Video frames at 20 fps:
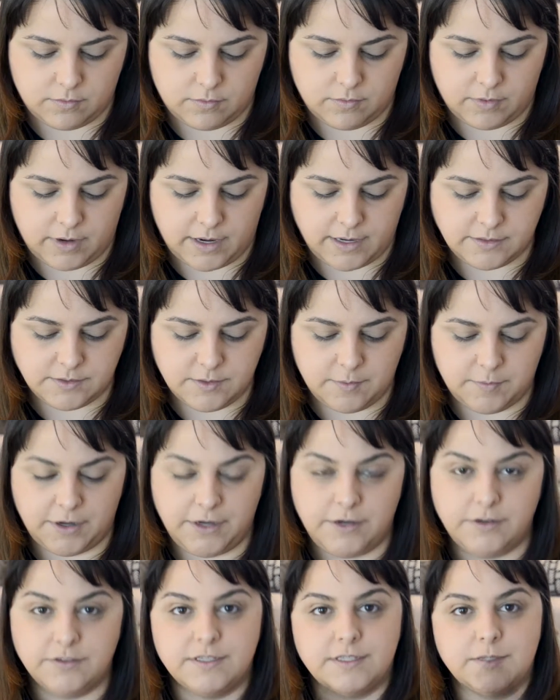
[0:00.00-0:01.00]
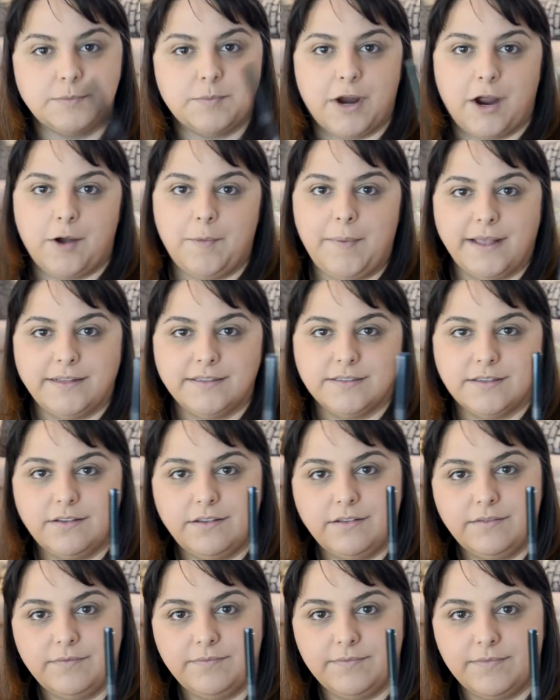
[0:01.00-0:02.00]
Okay, so I'm going to use this brow
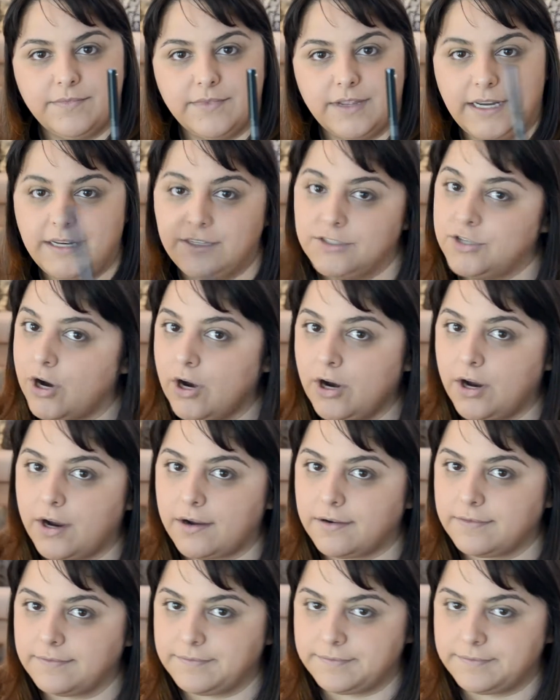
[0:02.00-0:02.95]
pencil in dark.